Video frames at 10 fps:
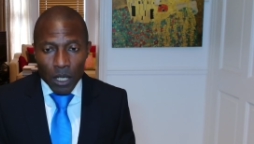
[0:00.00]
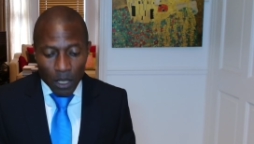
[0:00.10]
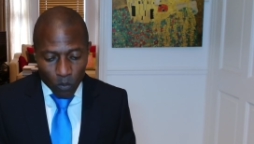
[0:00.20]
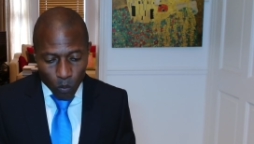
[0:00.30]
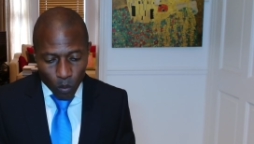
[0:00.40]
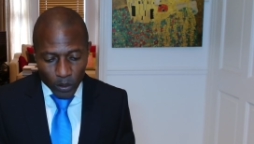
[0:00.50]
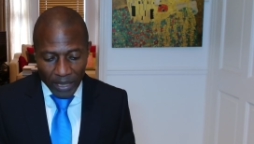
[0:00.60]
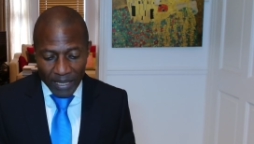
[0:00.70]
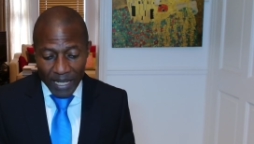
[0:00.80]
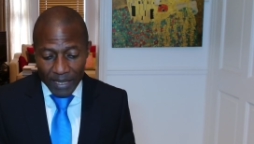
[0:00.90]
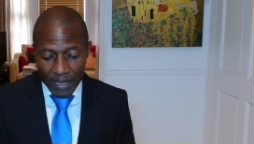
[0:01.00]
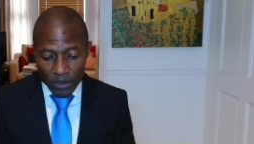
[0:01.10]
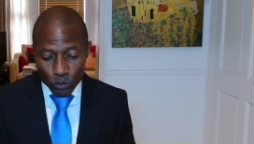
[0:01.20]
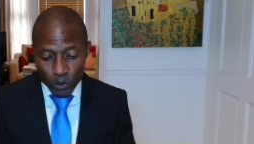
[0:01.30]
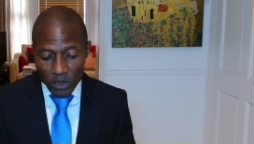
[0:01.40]
warning that
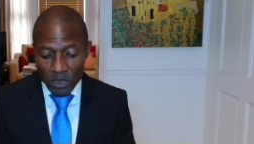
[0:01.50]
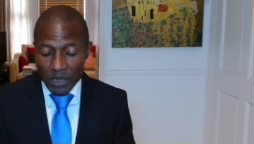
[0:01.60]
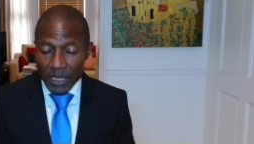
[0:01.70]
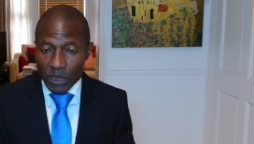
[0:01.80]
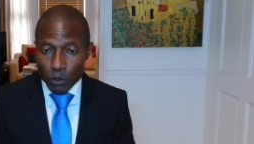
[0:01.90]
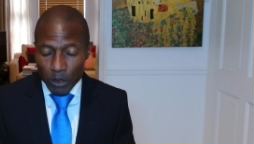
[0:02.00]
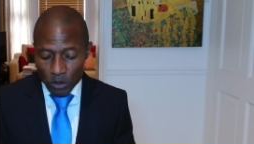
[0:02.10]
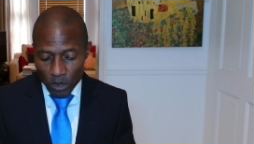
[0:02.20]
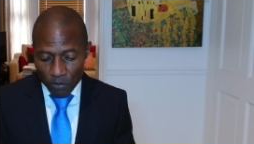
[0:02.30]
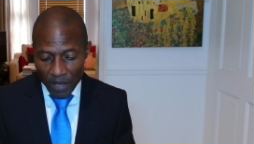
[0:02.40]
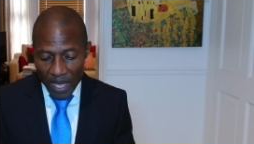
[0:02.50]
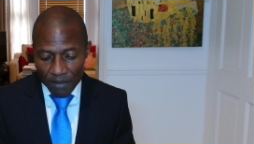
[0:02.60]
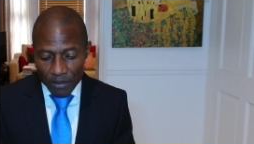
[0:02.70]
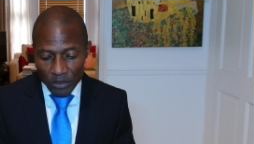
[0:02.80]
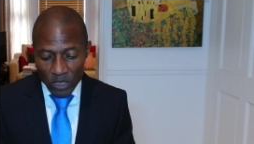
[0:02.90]
his recent experience of
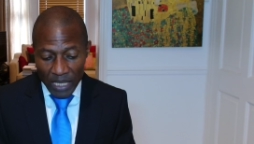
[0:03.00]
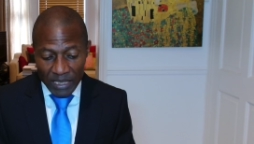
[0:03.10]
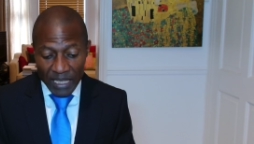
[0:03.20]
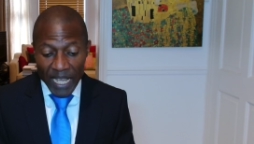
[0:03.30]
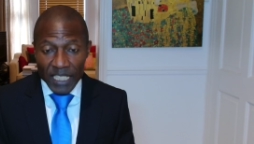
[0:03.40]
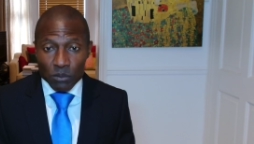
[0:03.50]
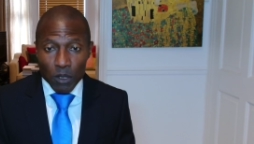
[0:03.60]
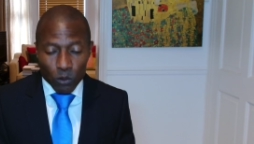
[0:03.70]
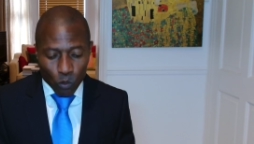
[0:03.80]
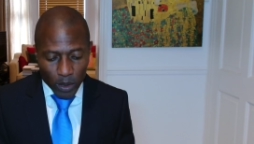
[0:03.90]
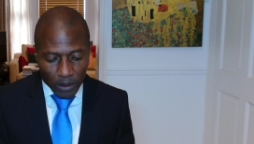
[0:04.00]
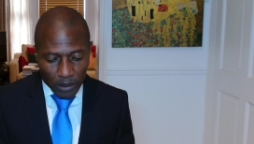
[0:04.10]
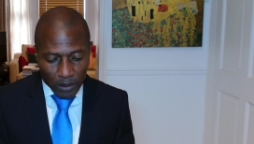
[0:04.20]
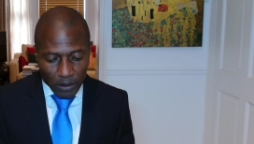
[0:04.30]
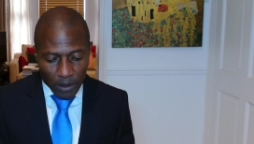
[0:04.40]
Evans as an expert
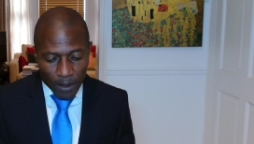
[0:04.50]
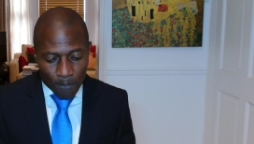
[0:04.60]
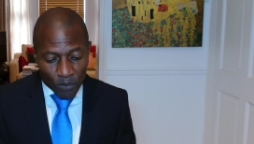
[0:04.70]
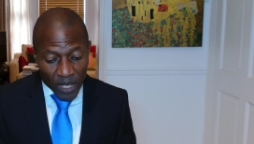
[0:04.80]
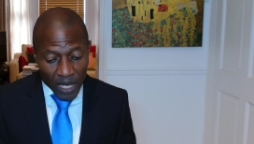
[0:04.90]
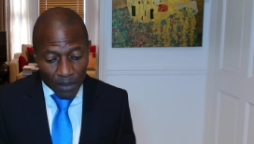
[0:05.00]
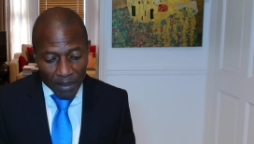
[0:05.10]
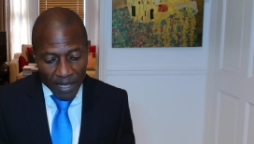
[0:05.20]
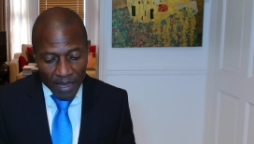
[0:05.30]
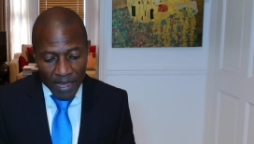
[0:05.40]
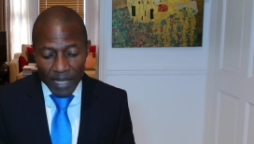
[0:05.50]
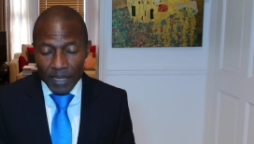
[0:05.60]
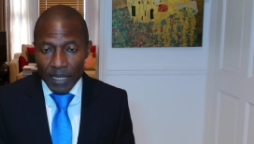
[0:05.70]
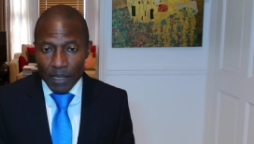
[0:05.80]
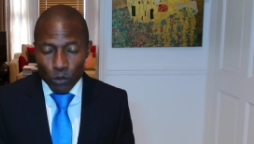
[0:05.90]
witness had been that
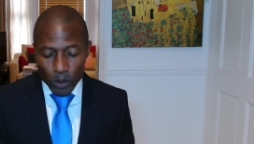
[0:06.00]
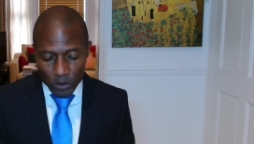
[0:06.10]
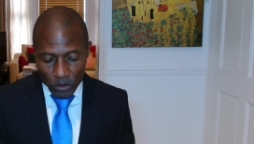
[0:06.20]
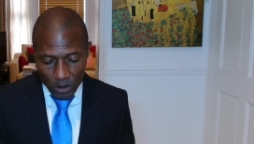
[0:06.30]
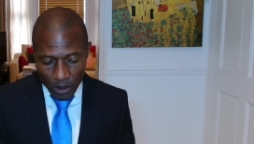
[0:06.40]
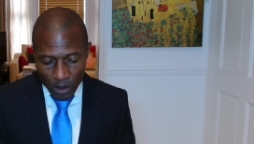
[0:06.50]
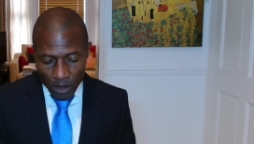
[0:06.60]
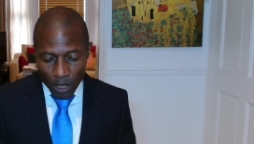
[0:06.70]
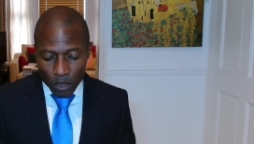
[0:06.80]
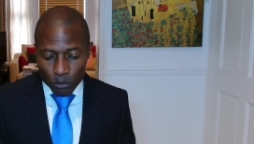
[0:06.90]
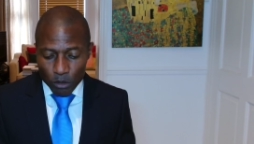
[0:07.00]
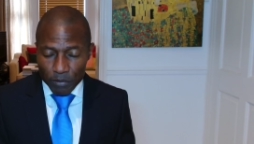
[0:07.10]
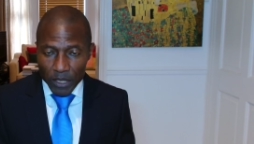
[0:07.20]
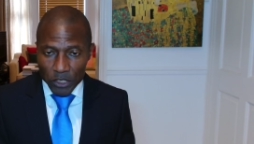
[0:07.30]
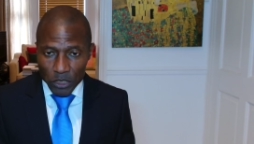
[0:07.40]
he was
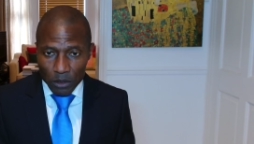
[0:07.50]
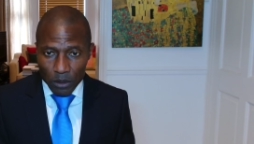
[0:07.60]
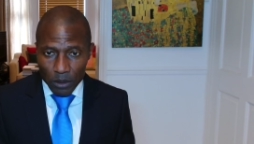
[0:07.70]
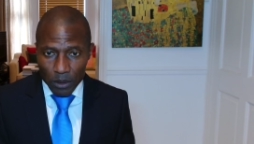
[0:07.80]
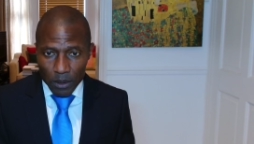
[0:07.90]
unprofessional,